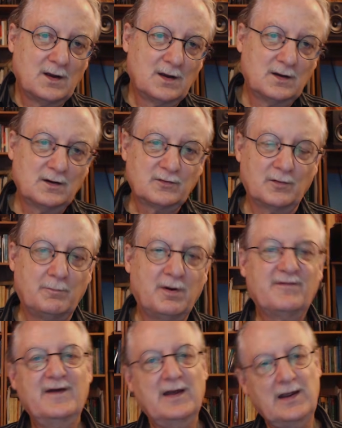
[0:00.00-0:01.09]
sort of
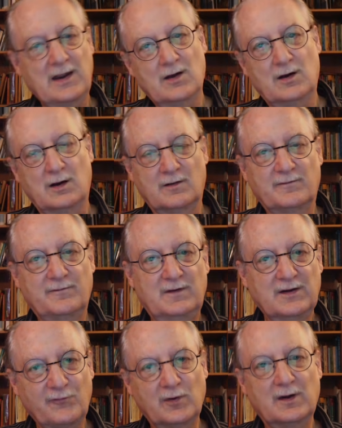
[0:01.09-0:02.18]
buffet of
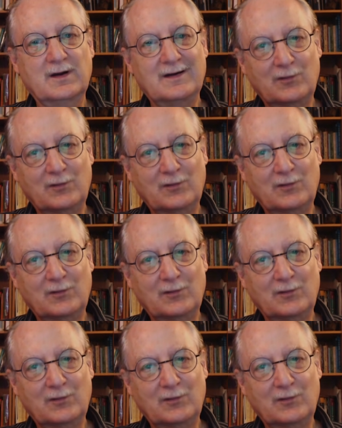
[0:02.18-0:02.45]
different